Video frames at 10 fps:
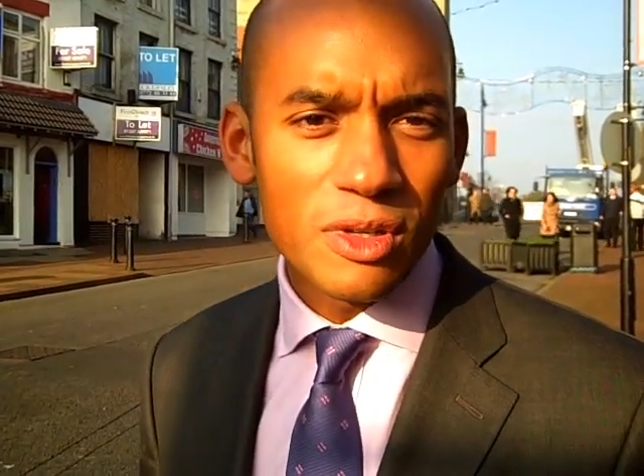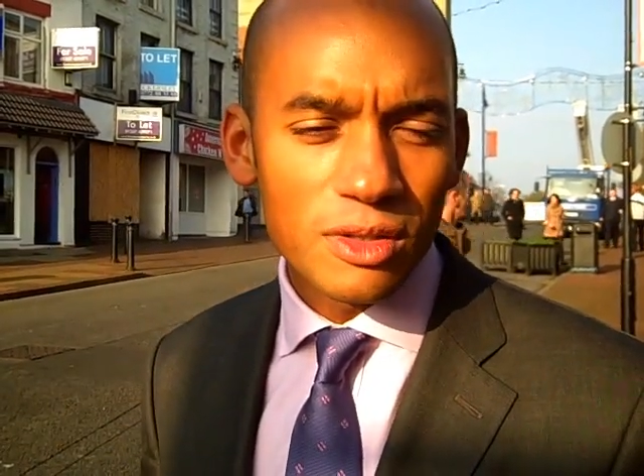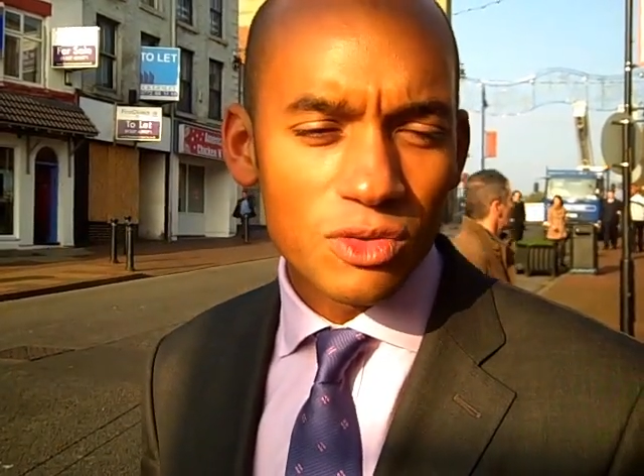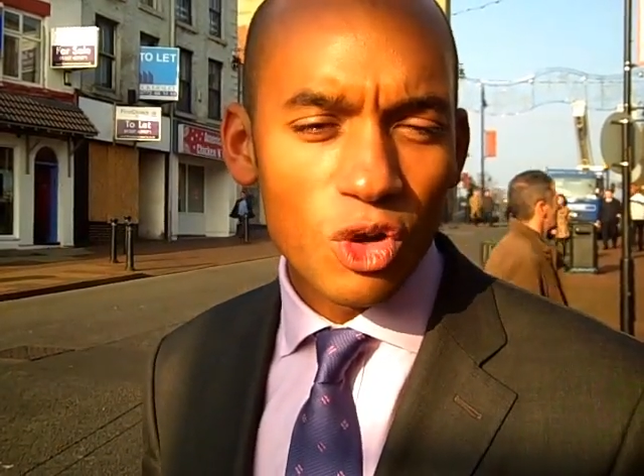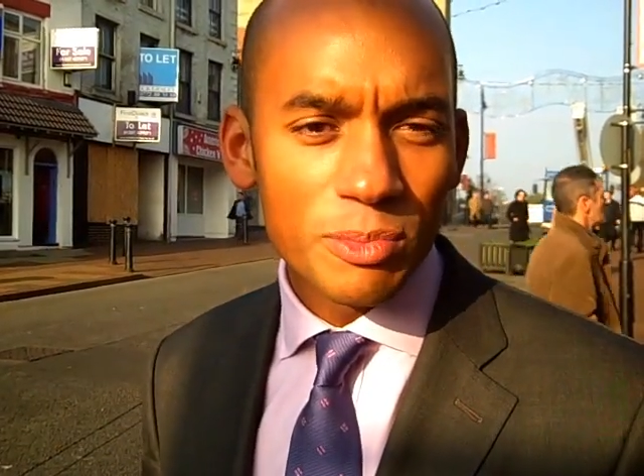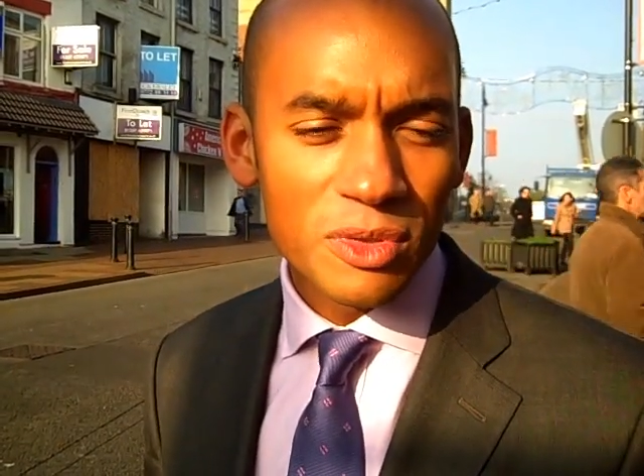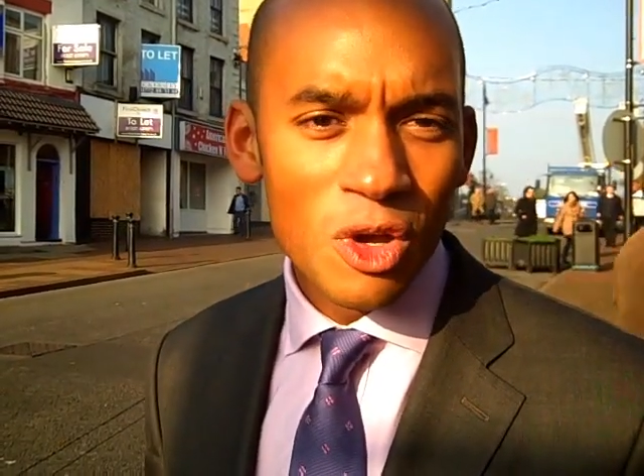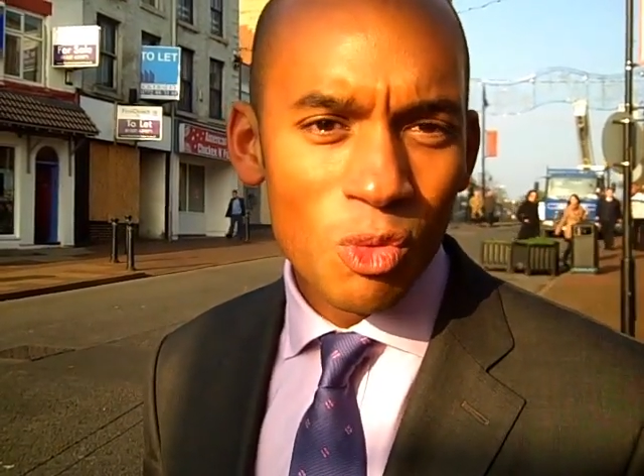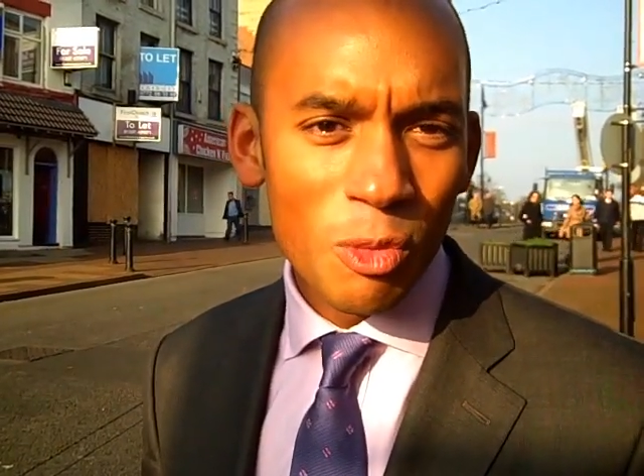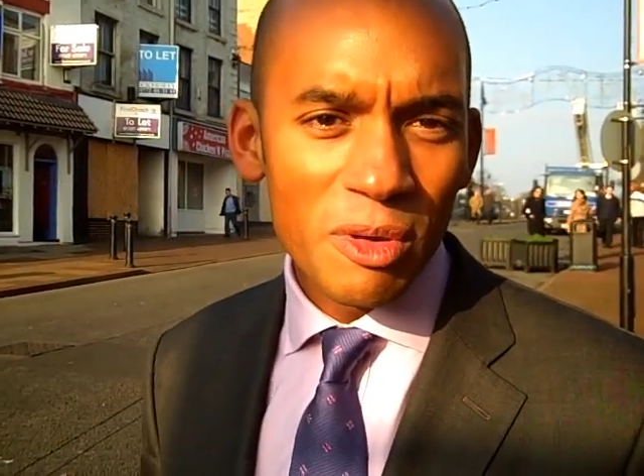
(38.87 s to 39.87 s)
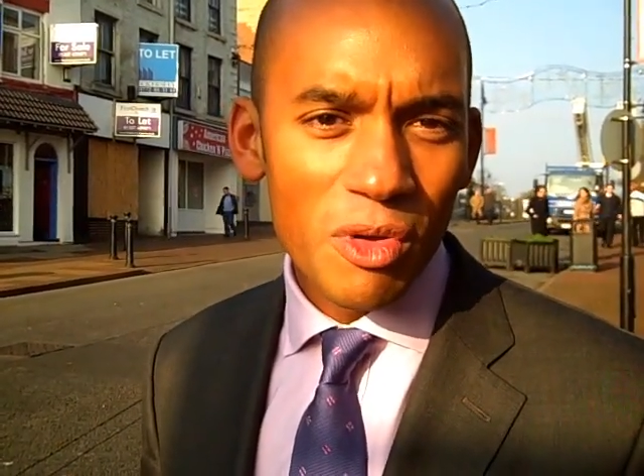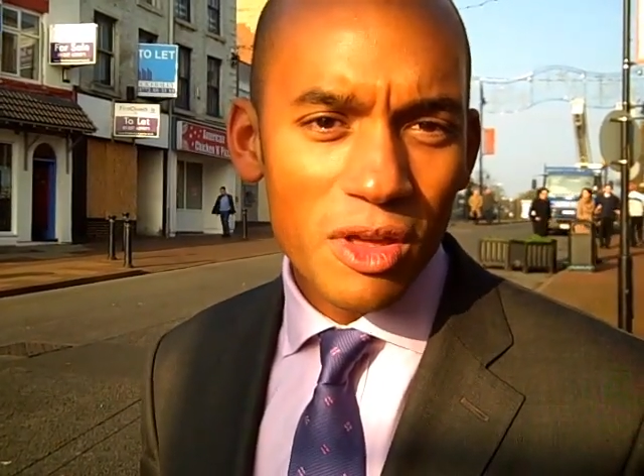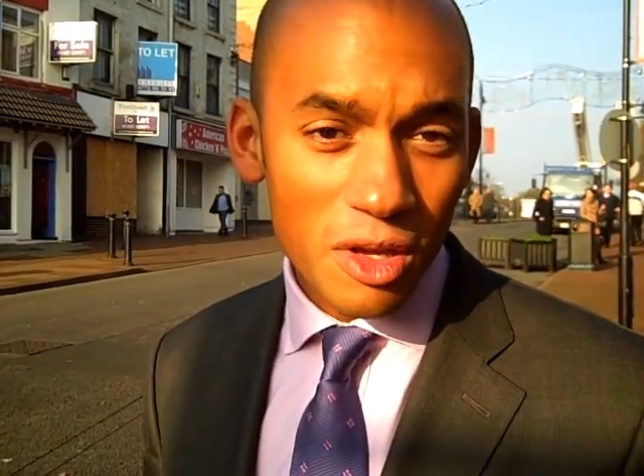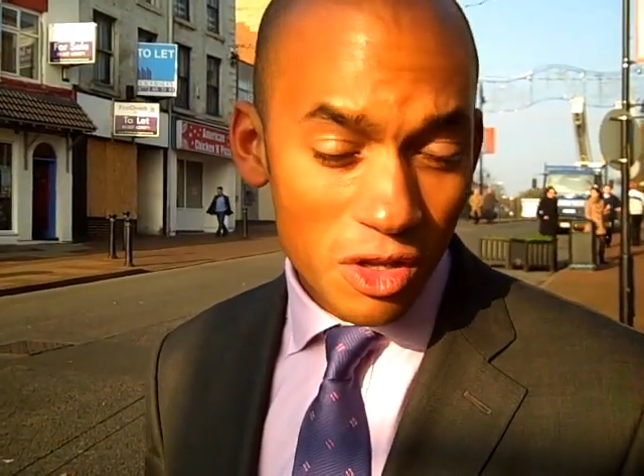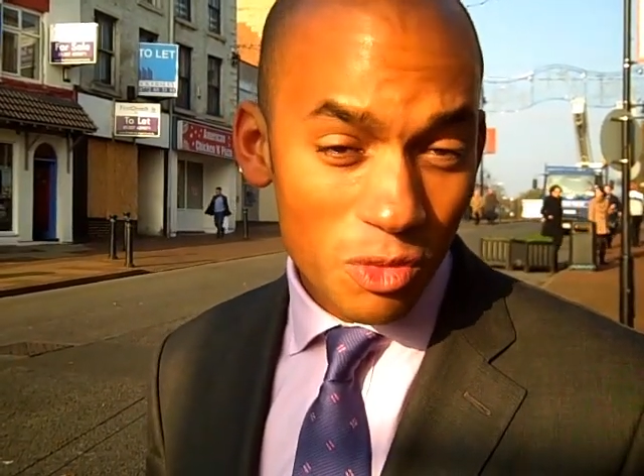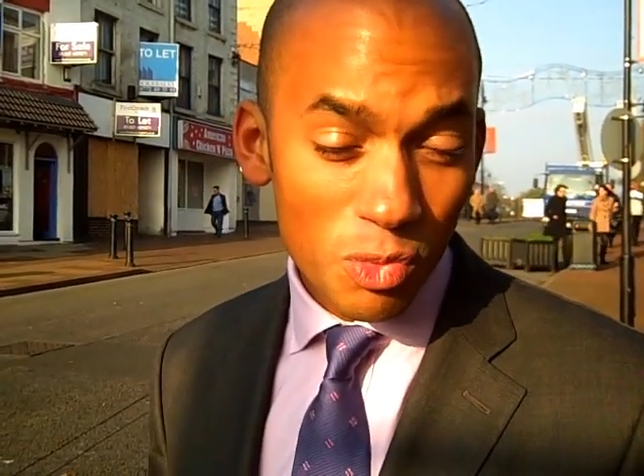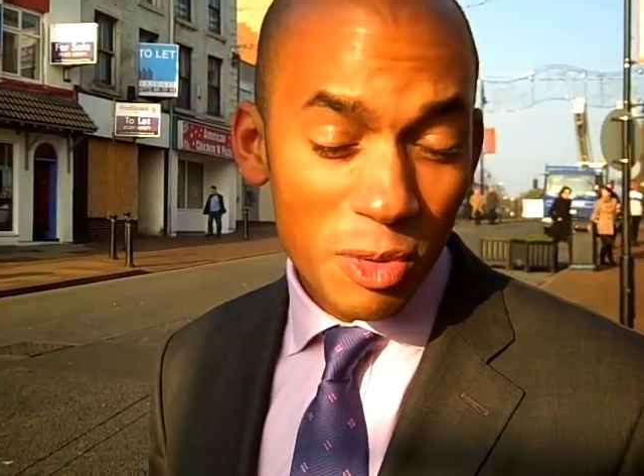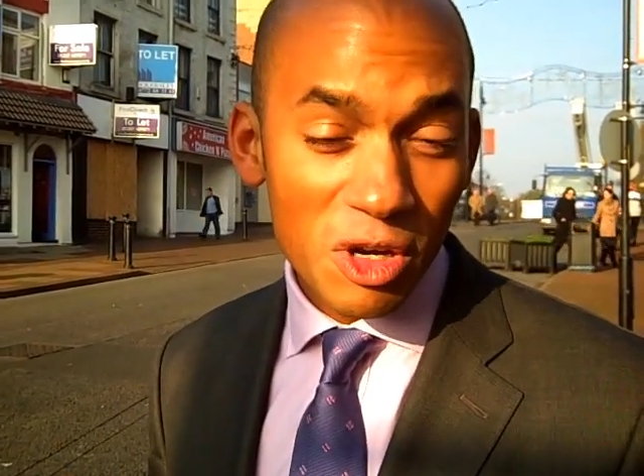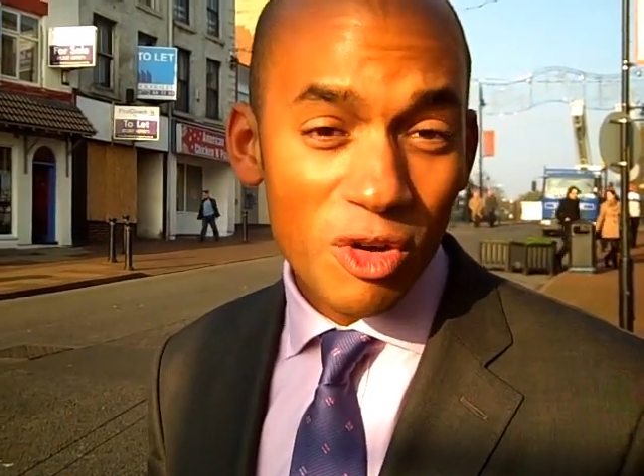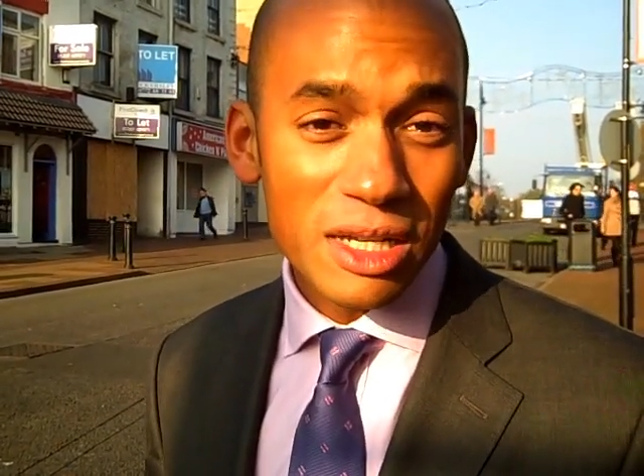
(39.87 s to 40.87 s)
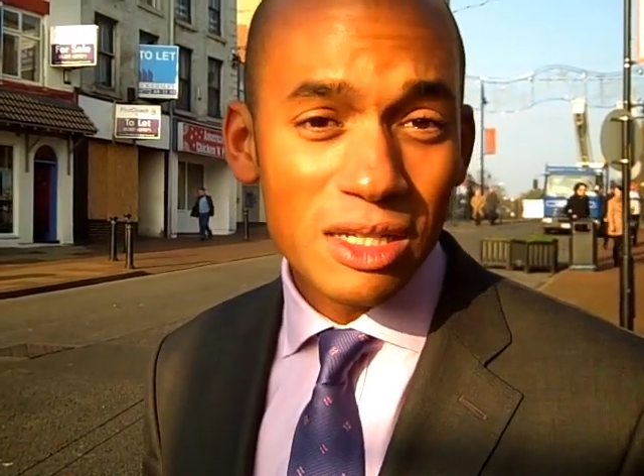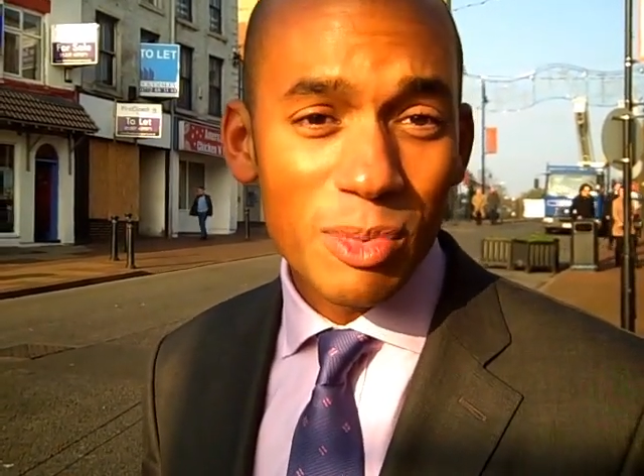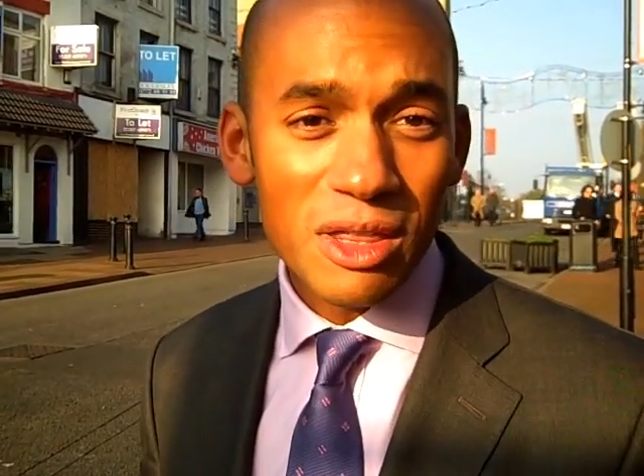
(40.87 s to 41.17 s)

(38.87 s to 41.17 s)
because jobs will be created